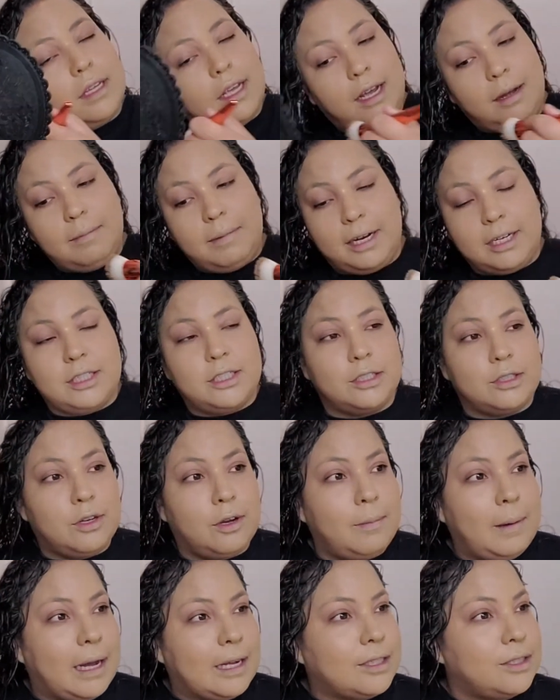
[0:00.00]
I might just
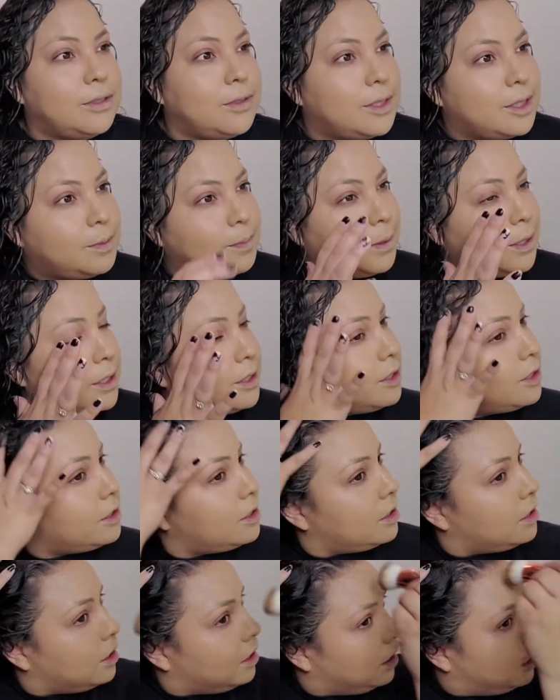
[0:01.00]
go back to the sponge
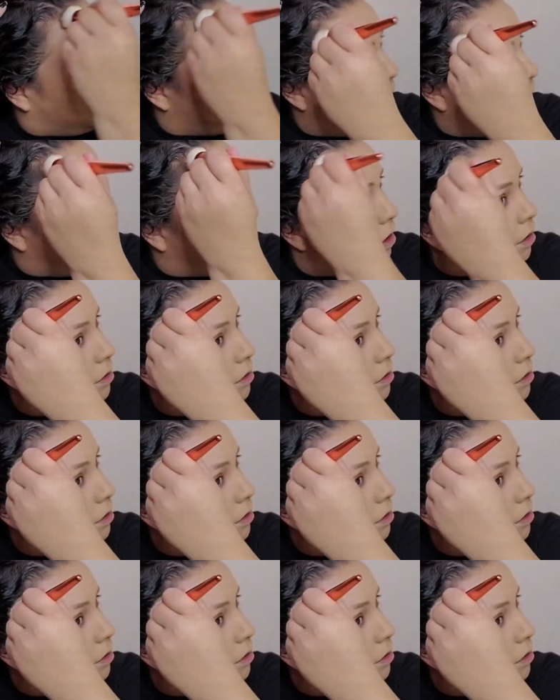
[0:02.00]
and